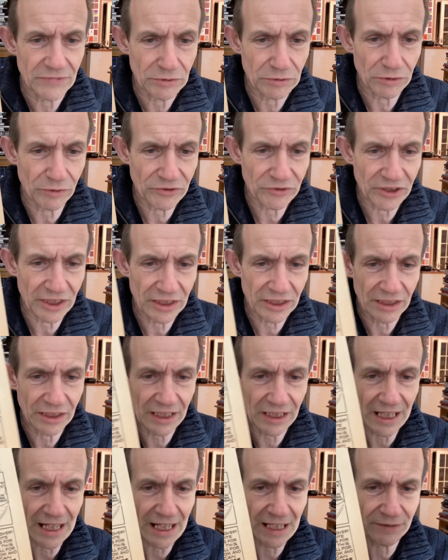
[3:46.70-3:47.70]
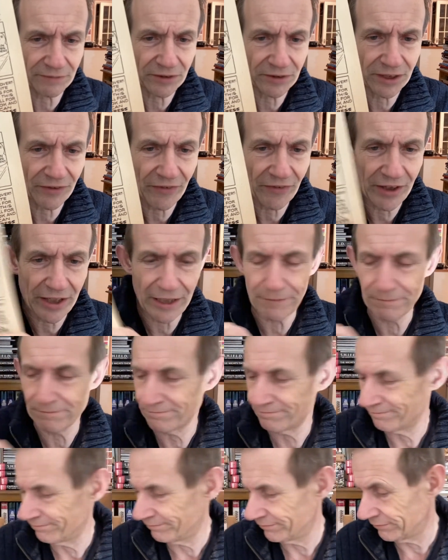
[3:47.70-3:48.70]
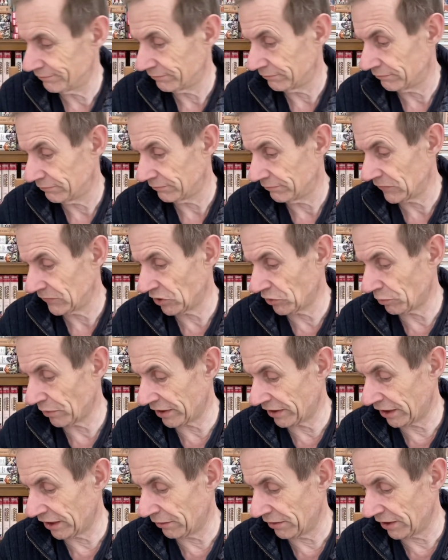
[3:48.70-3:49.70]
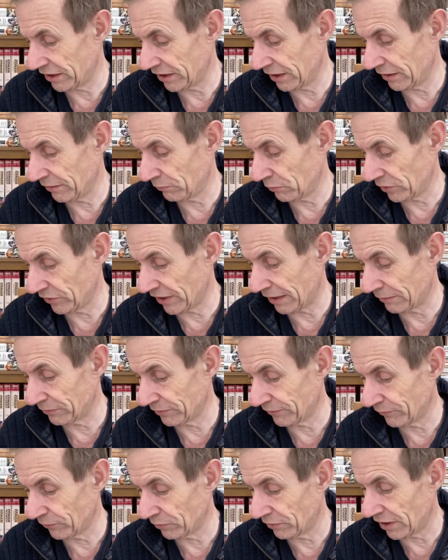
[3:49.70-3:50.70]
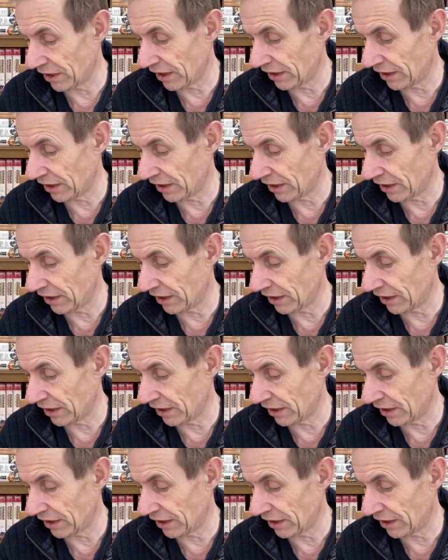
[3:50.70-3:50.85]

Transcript: Obviously, a little advert there. This one, no idea what that was for.